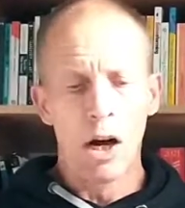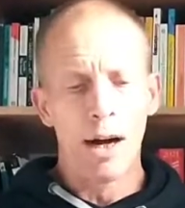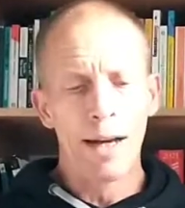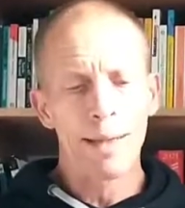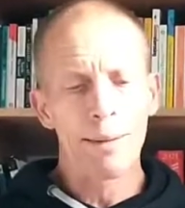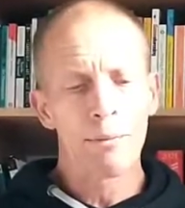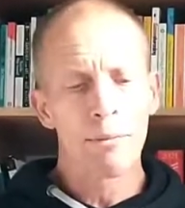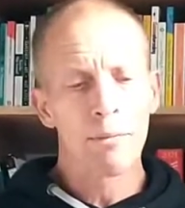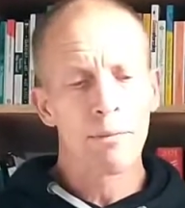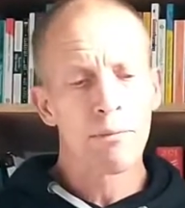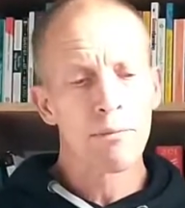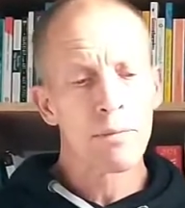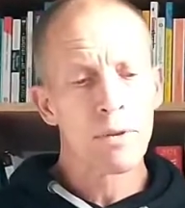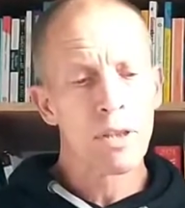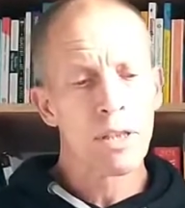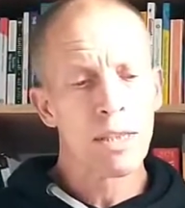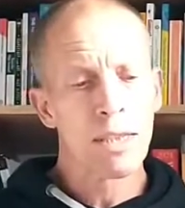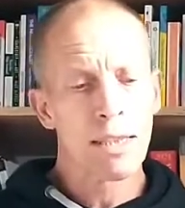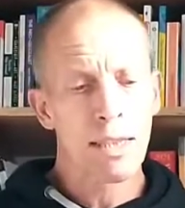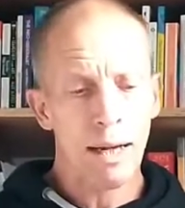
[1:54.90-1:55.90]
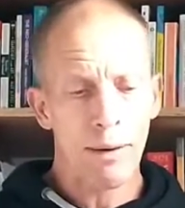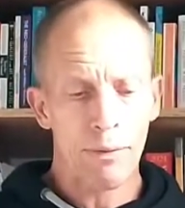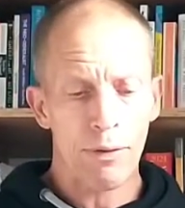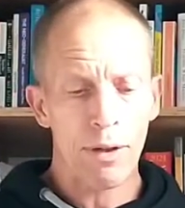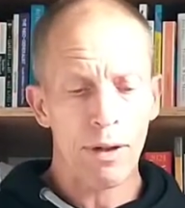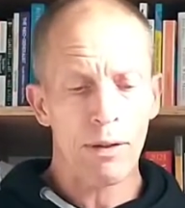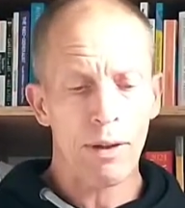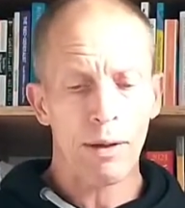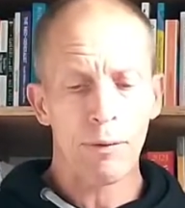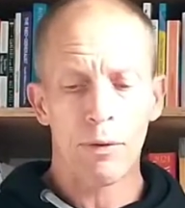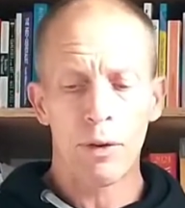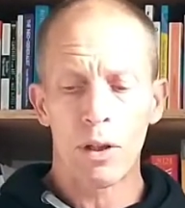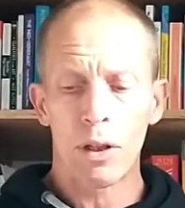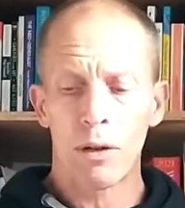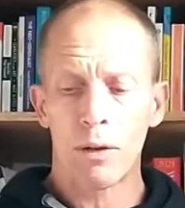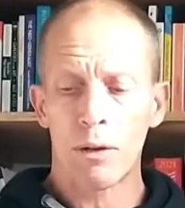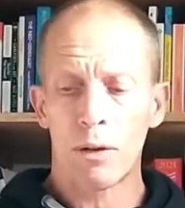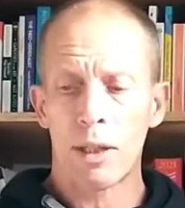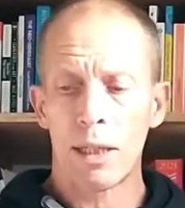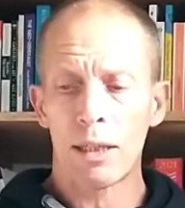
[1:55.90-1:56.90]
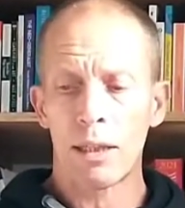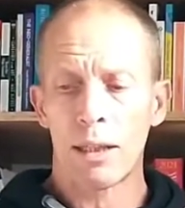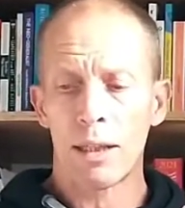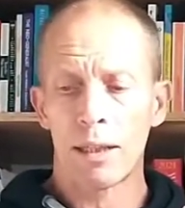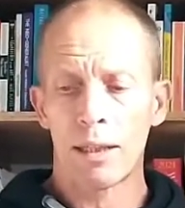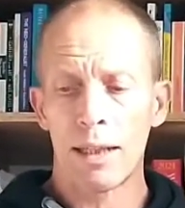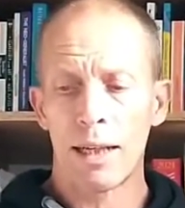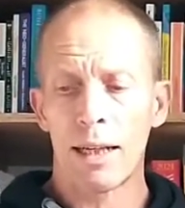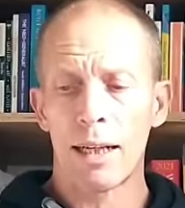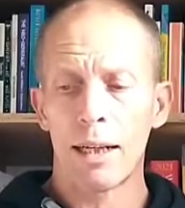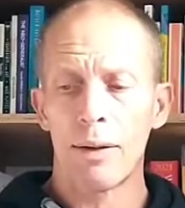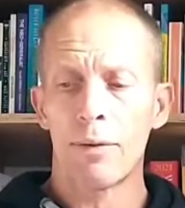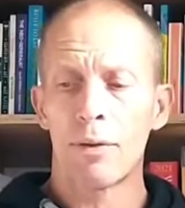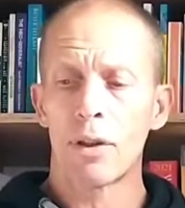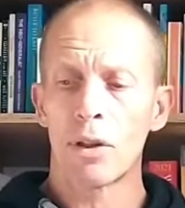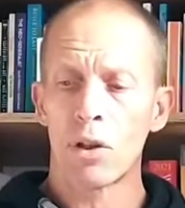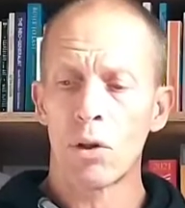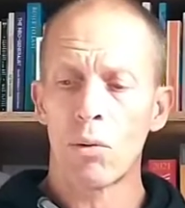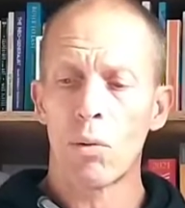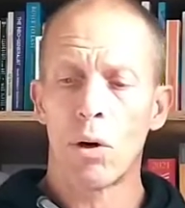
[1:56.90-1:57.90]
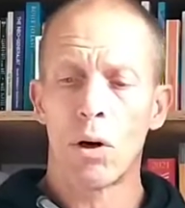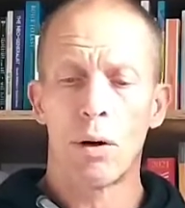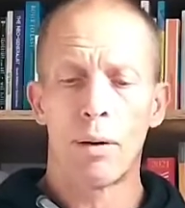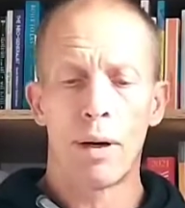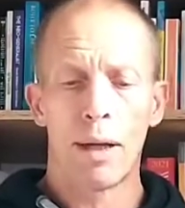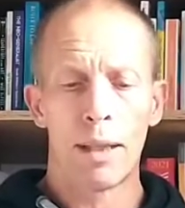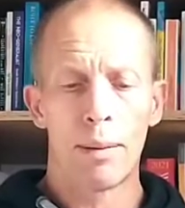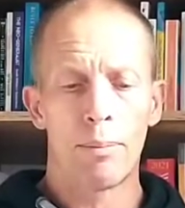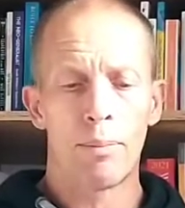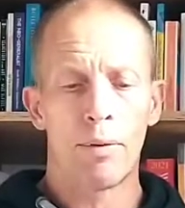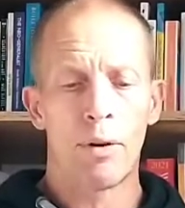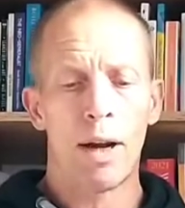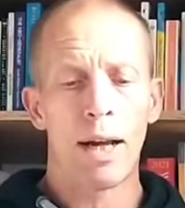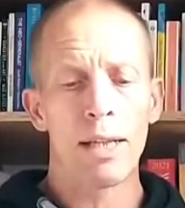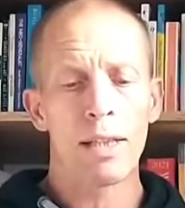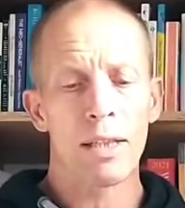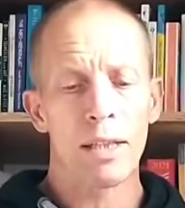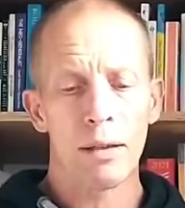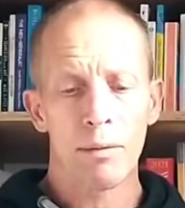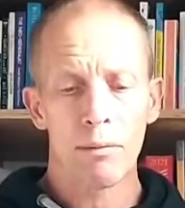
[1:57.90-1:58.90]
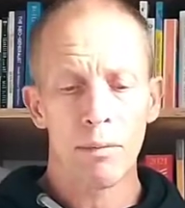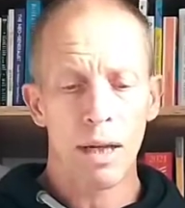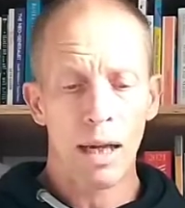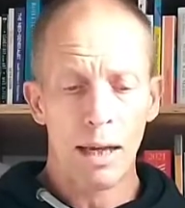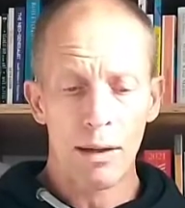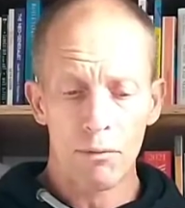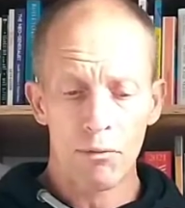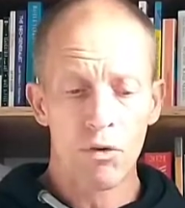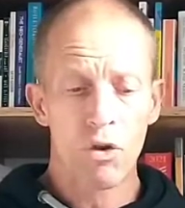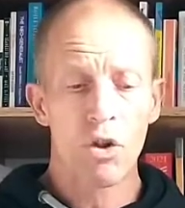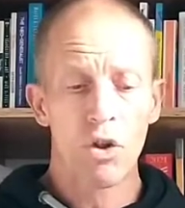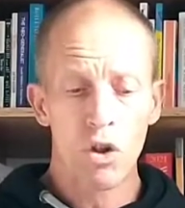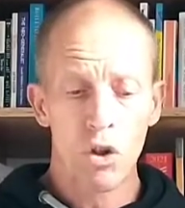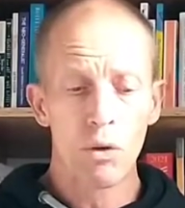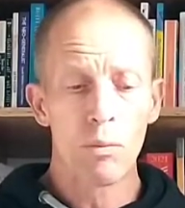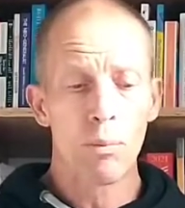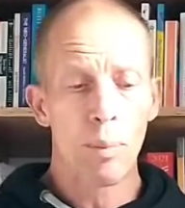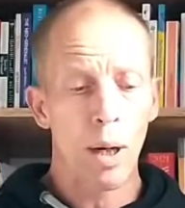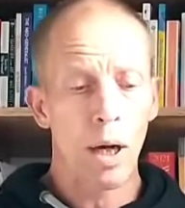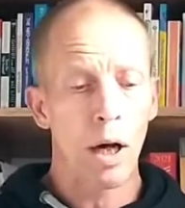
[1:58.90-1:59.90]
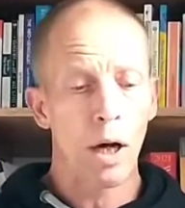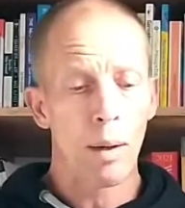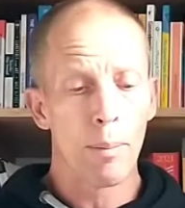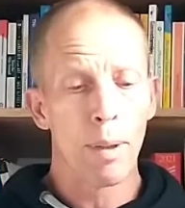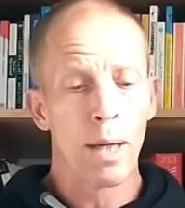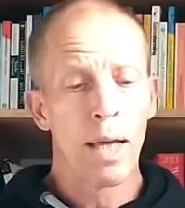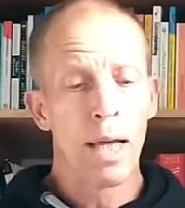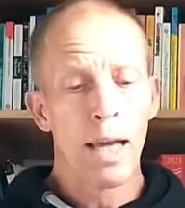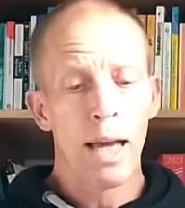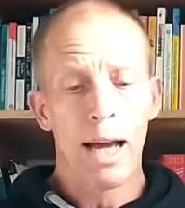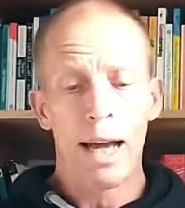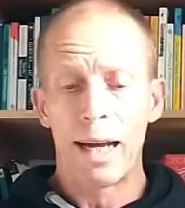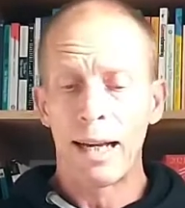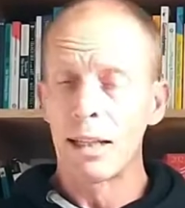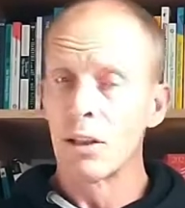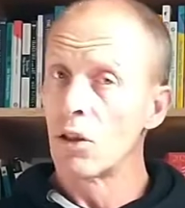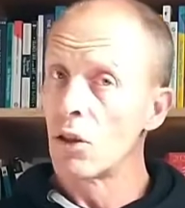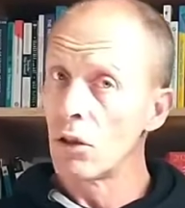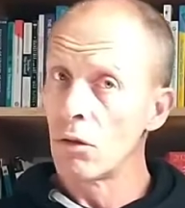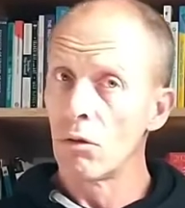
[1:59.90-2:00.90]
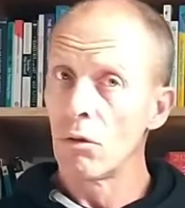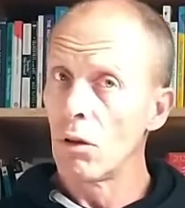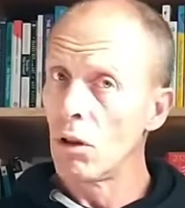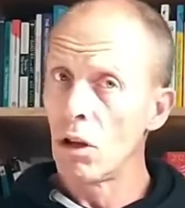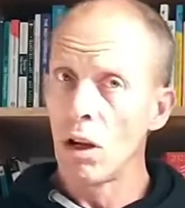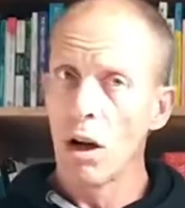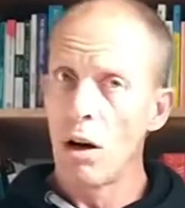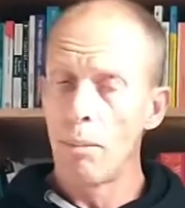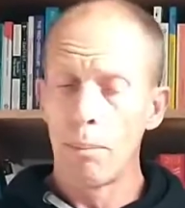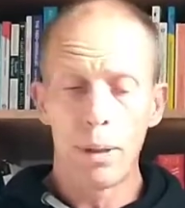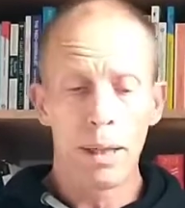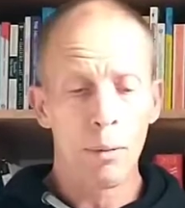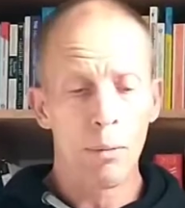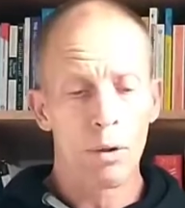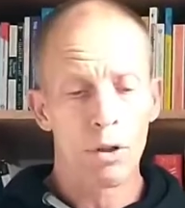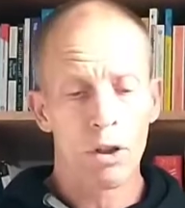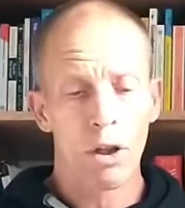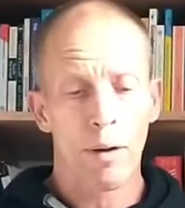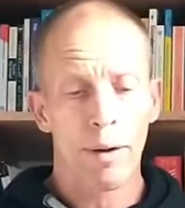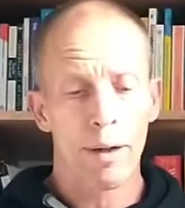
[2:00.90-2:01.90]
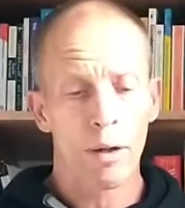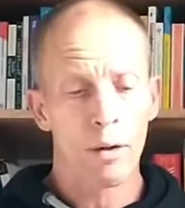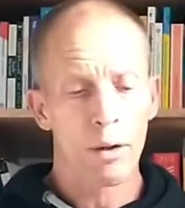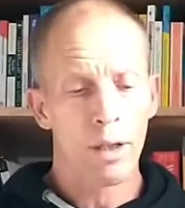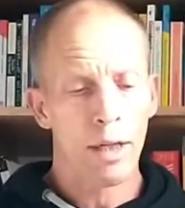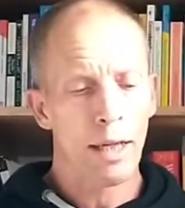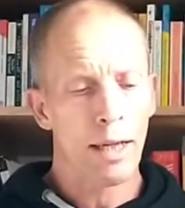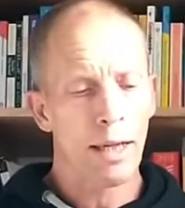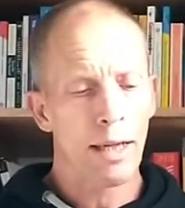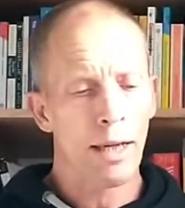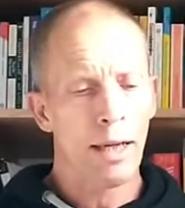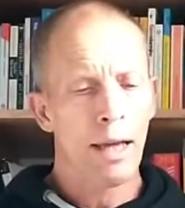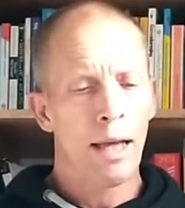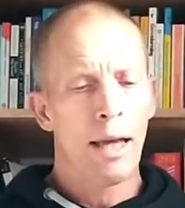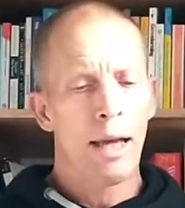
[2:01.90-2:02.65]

I definitely think for the things like the deadlift, the squat, and the press, superb, and you can't beat what's going on in here.